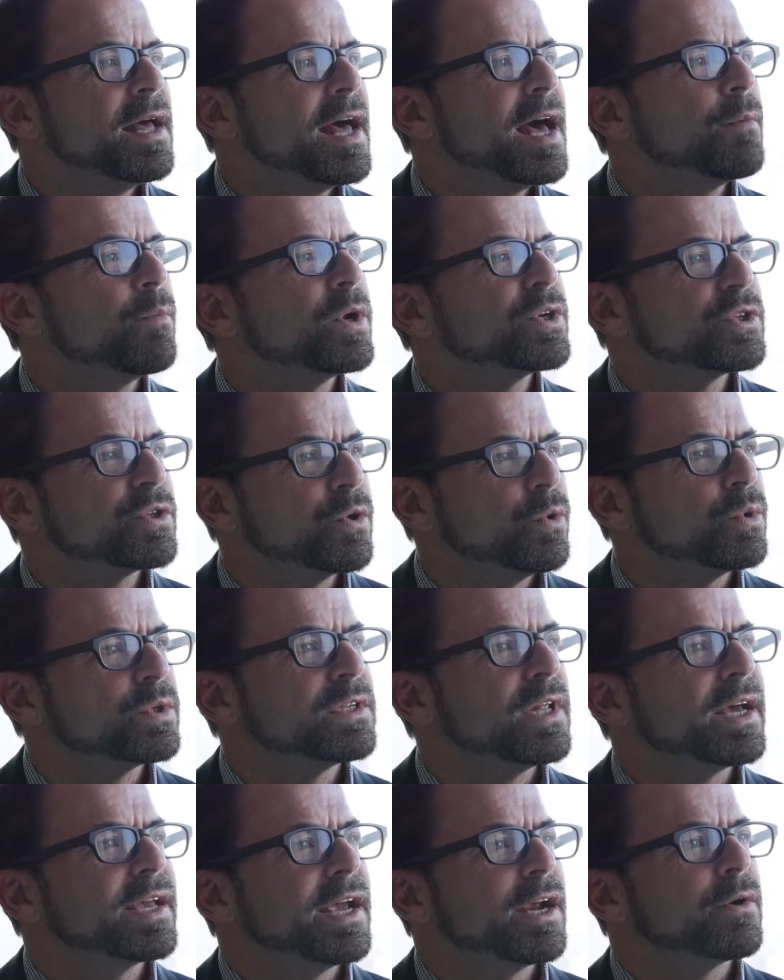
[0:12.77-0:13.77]
and what schools
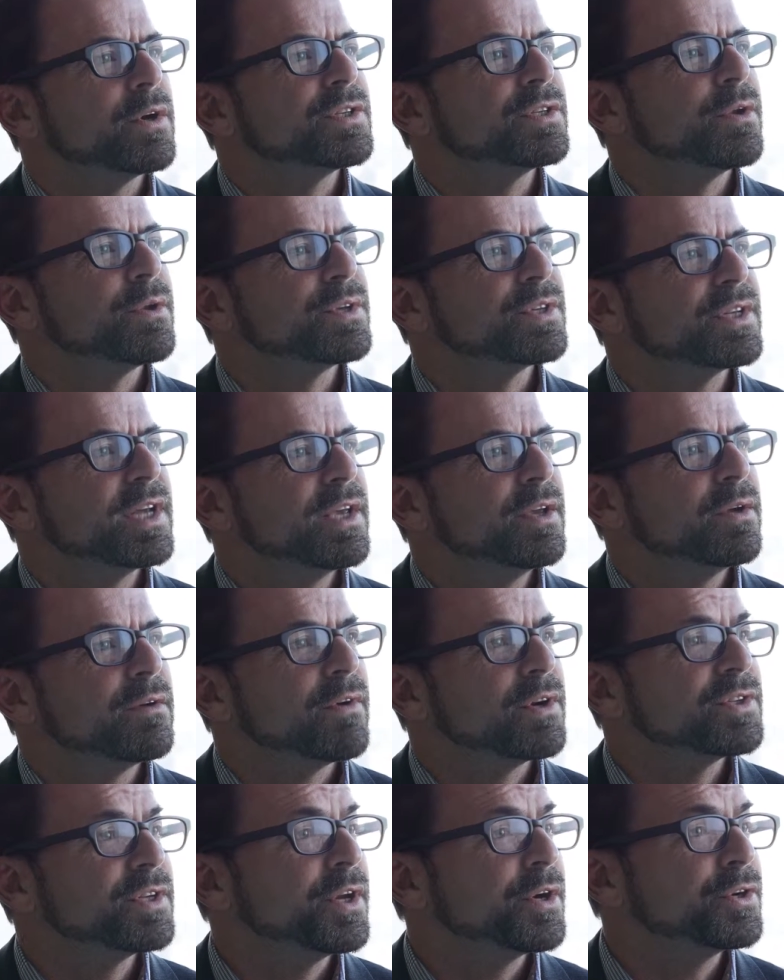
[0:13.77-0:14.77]
like Arizona State
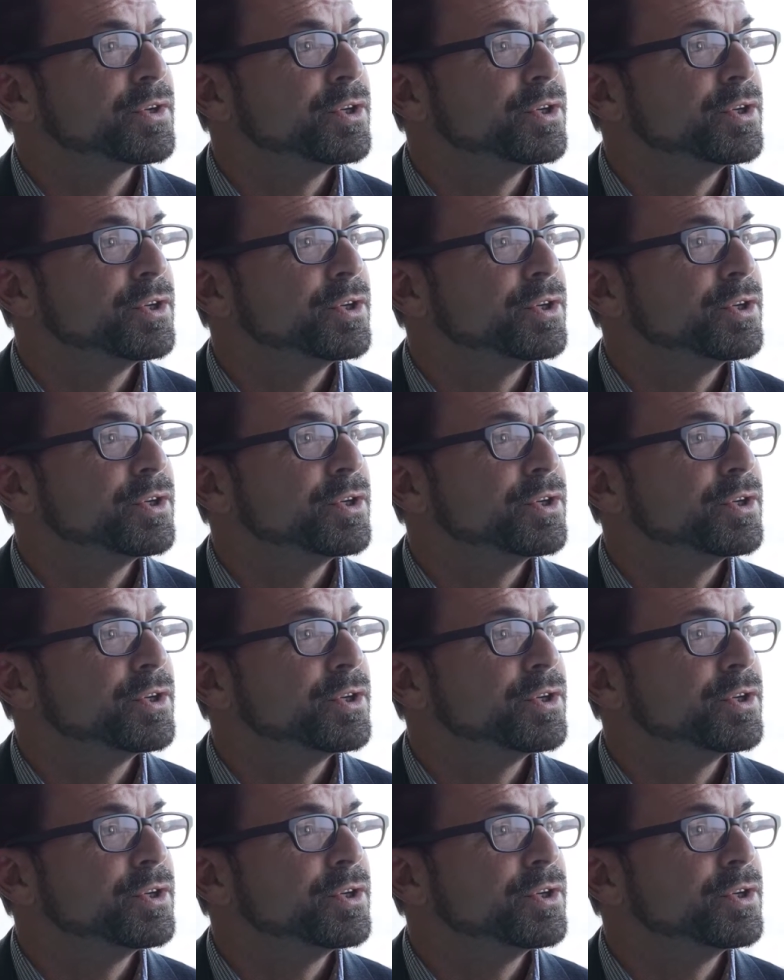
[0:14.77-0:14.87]
University are